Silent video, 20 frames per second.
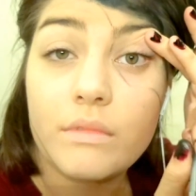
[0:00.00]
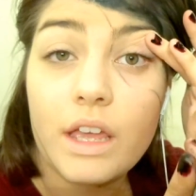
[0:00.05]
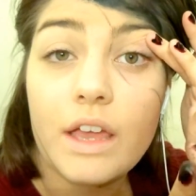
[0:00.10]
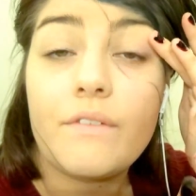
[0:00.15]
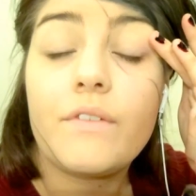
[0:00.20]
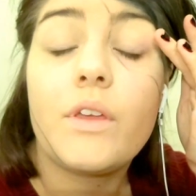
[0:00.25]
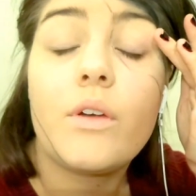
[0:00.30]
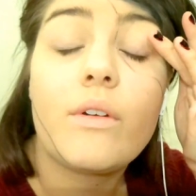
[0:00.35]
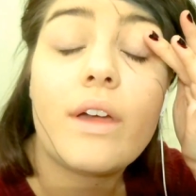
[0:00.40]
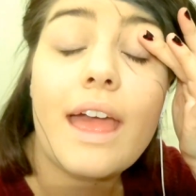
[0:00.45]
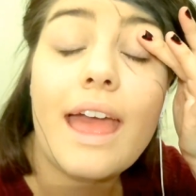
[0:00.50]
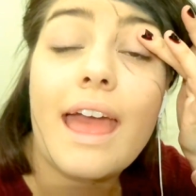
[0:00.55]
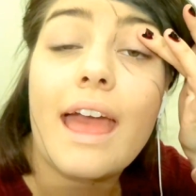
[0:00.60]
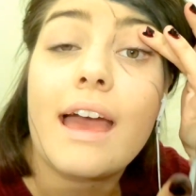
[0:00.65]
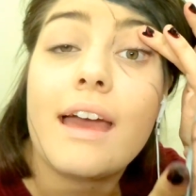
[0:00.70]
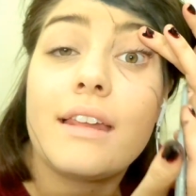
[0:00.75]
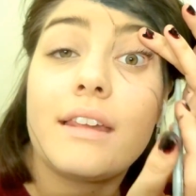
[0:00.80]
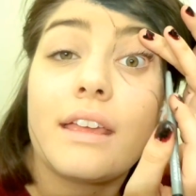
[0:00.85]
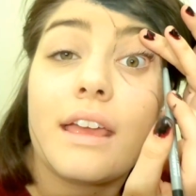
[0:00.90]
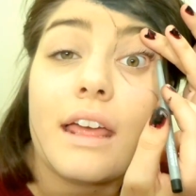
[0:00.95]
If you
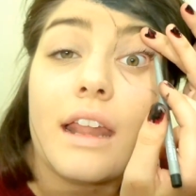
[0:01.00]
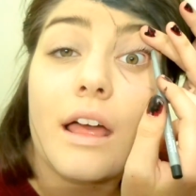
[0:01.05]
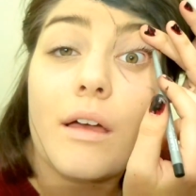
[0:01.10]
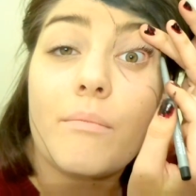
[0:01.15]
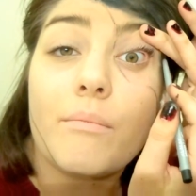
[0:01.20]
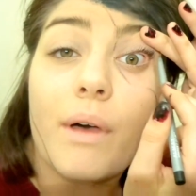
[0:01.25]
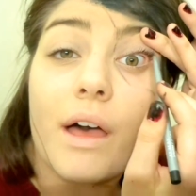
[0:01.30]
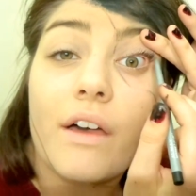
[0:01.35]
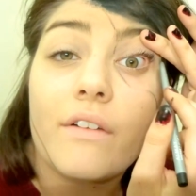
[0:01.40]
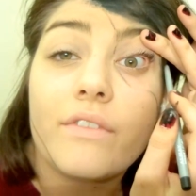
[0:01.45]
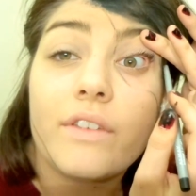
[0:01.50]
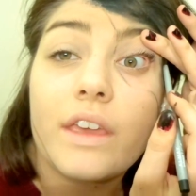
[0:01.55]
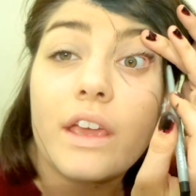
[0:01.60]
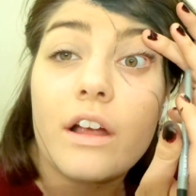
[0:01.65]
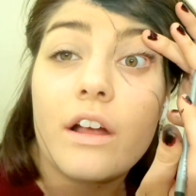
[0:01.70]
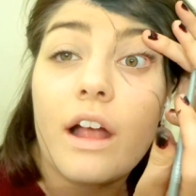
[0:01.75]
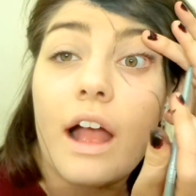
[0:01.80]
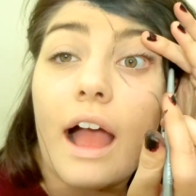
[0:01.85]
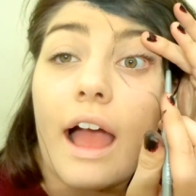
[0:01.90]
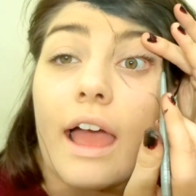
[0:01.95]
can, get above
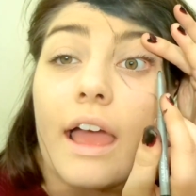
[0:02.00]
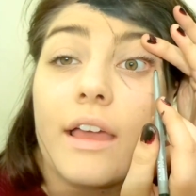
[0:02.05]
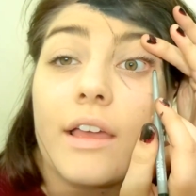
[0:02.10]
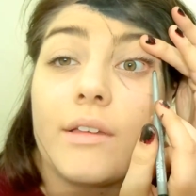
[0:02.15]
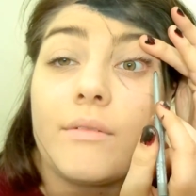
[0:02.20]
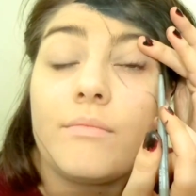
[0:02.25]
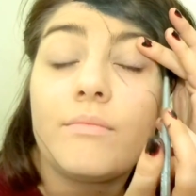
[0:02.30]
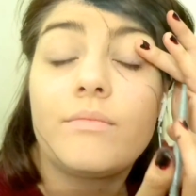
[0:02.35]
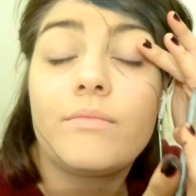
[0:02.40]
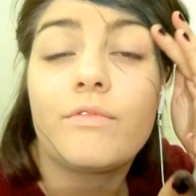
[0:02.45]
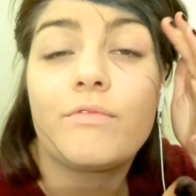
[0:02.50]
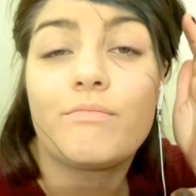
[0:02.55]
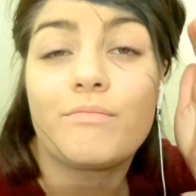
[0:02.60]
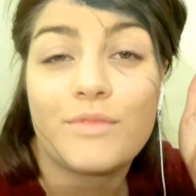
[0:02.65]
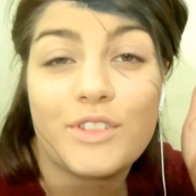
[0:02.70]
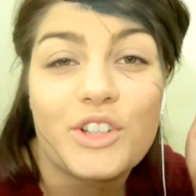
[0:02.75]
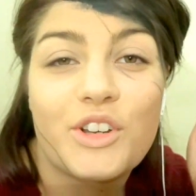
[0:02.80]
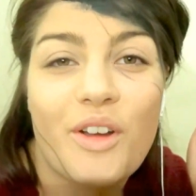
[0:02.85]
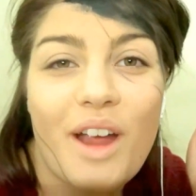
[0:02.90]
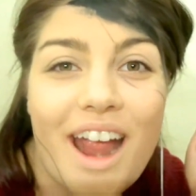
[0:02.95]
here. I'm
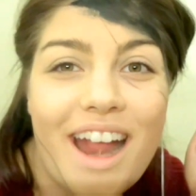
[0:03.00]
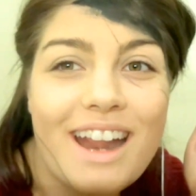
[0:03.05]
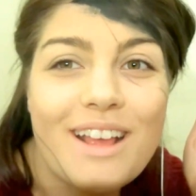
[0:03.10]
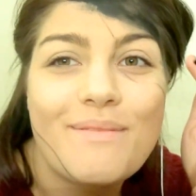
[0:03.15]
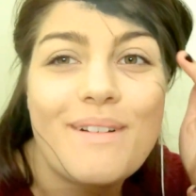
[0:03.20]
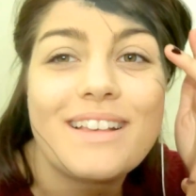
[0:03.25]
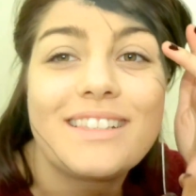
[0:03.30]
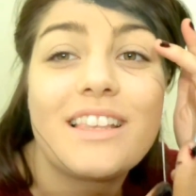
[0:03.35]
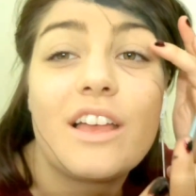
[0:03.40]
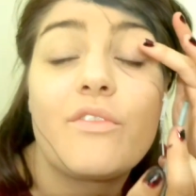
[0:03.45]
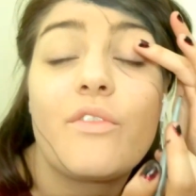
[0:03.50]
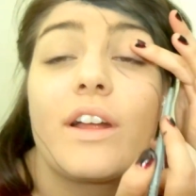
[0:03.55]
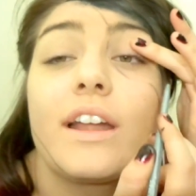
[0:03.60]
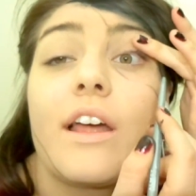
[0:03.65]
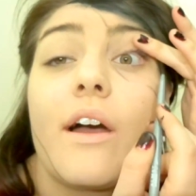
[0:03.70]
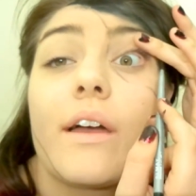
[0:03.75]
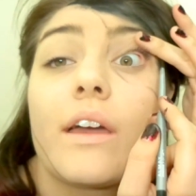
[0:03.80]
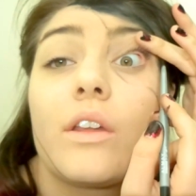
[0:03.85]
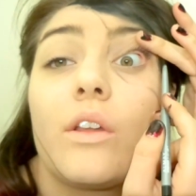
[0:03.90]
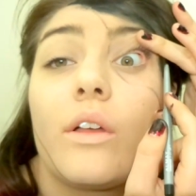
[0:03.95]
training myself right
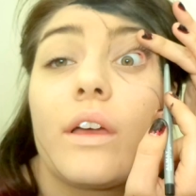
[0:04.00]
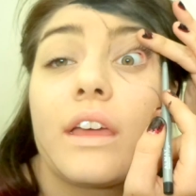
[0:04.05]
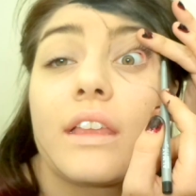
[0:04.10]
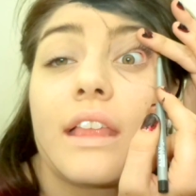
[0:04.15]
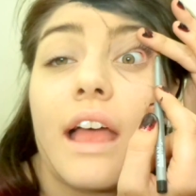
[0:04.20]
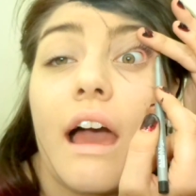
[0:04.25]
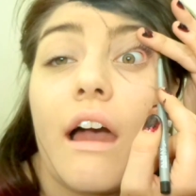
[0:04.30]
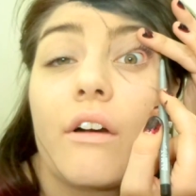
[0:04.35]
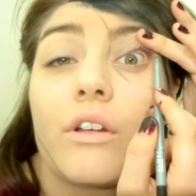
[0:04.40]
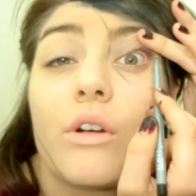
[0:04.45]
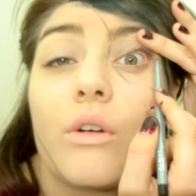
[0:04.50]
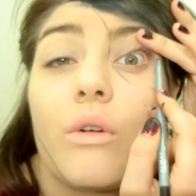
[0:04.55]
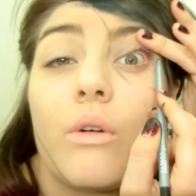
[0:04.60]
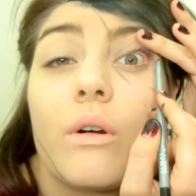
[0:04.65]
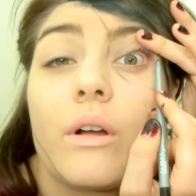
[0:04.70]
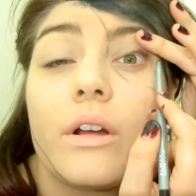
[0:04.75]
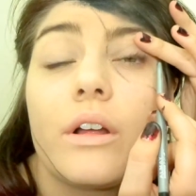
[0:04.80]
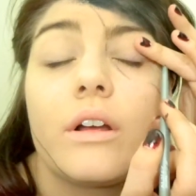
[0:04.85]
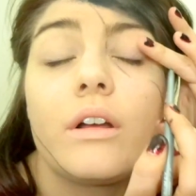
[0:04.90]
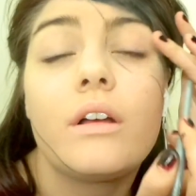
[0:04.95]
now. I can only get the outer
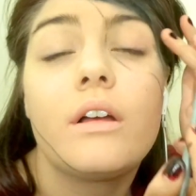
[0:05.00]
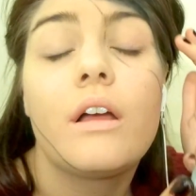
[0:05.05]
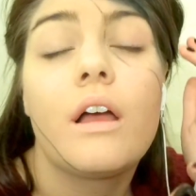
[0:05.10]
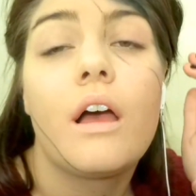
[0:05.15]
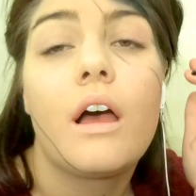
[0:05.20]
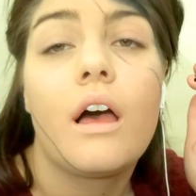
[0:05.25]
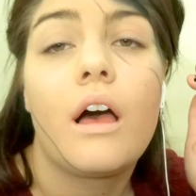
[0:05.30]
corner.